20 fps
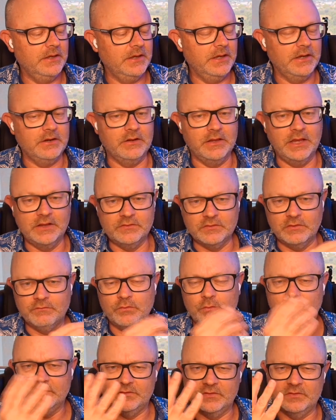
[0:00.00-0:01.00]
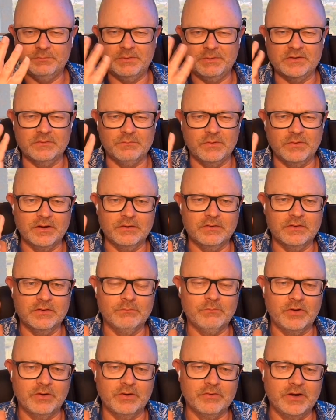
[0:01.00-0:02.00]
and as I've always suspected, my
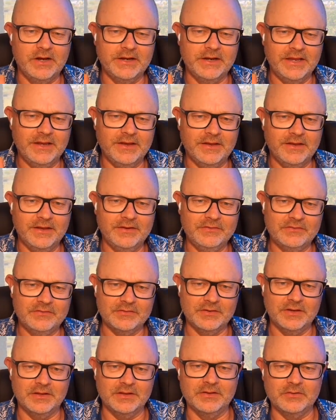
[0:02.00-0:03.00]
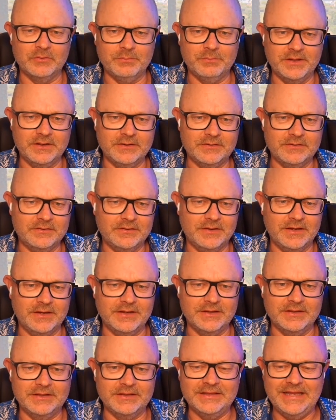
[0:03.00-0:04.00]
right ear is a little bit
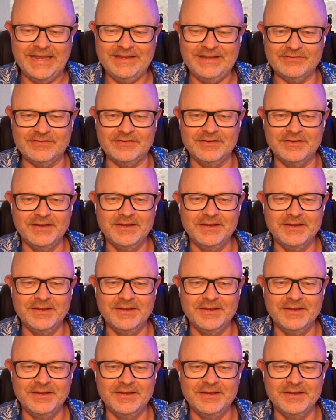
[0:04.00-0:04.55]
less